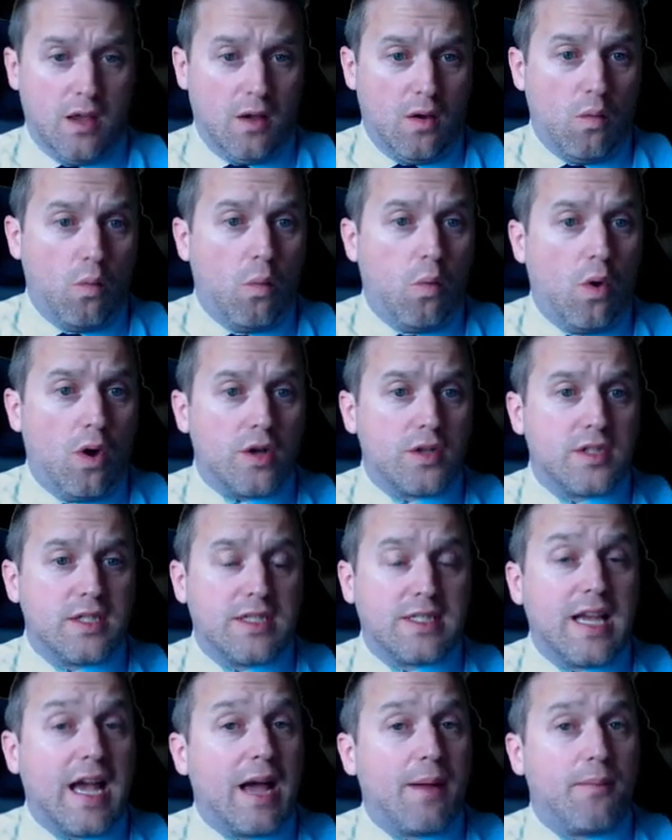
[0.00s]
what
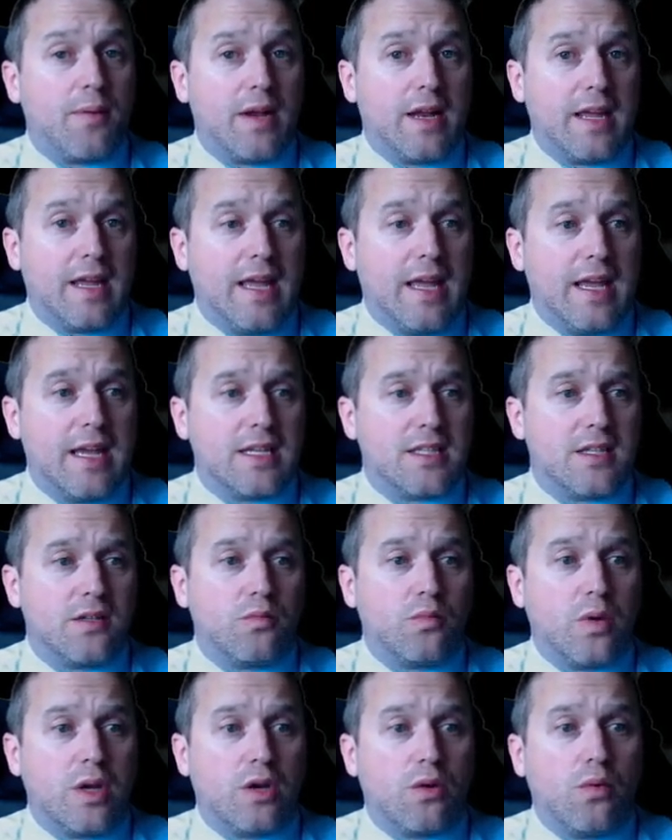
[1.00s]
is happening here. So
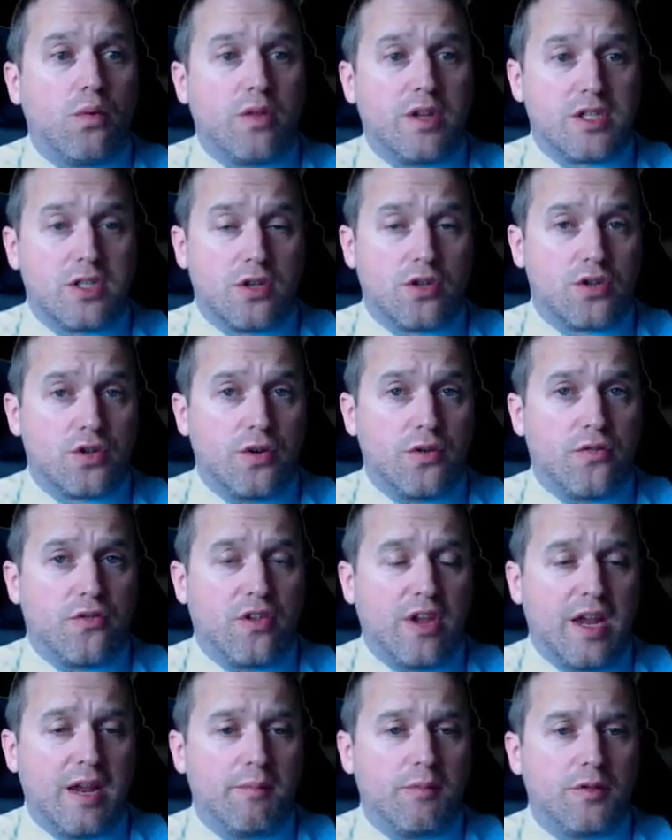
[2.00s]
we call this a truth
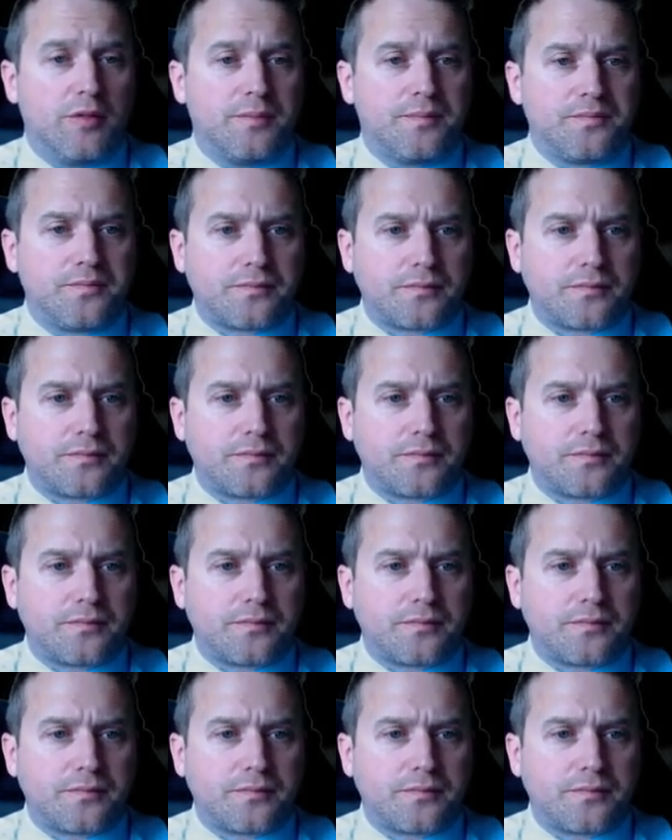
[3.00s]
table.